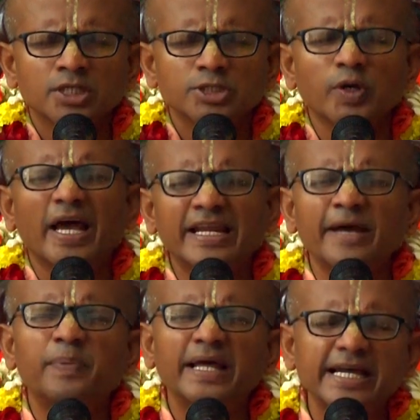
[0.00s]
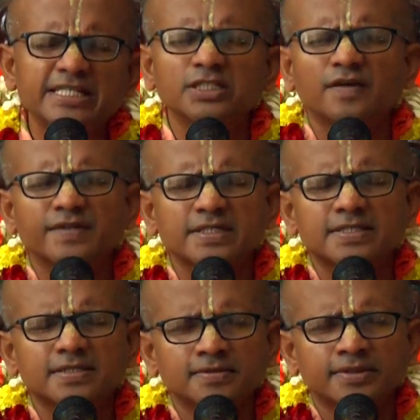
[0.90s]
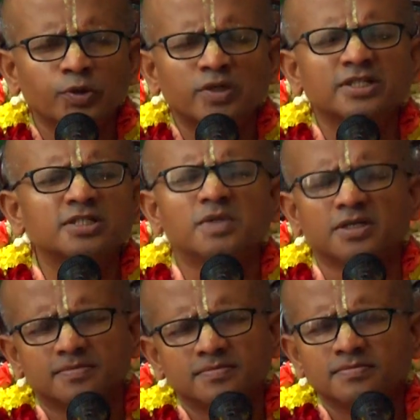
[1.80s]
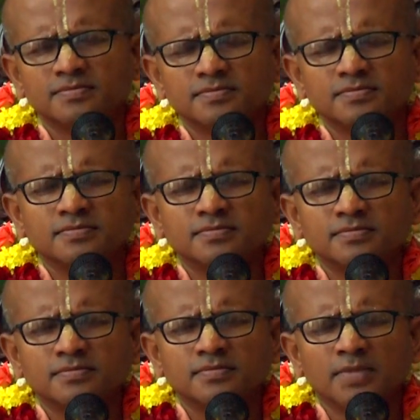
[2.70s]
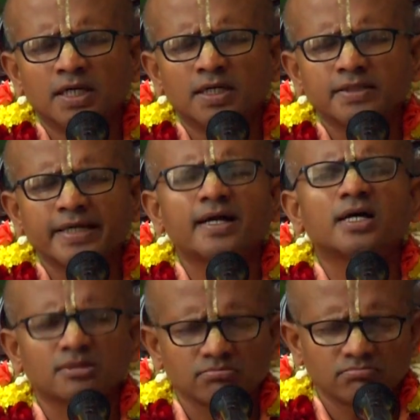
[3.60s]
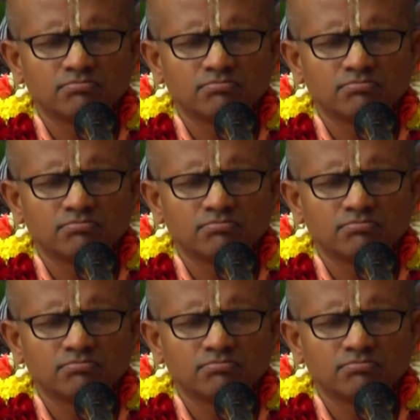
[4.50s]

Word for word: So an application of this Yuga Dharma, uh, there are